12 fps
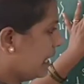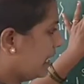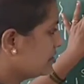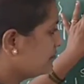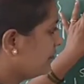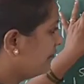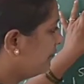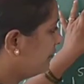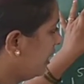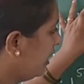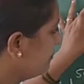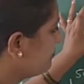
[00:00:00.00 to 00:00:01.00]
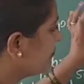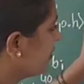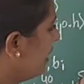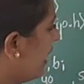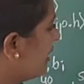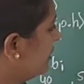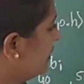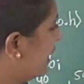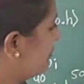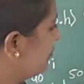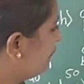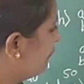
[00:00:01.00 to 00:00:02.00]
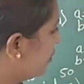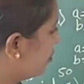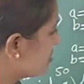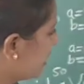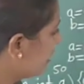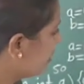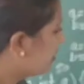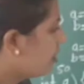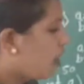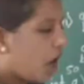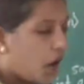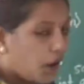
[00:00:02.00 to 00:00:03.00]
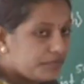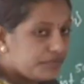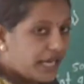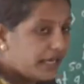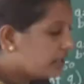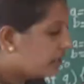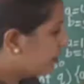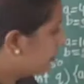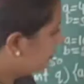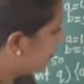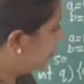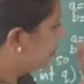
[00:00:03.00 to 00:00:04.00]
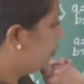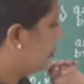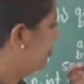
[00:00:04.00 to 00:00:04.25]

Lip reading: B is 50 at the time of using object 2.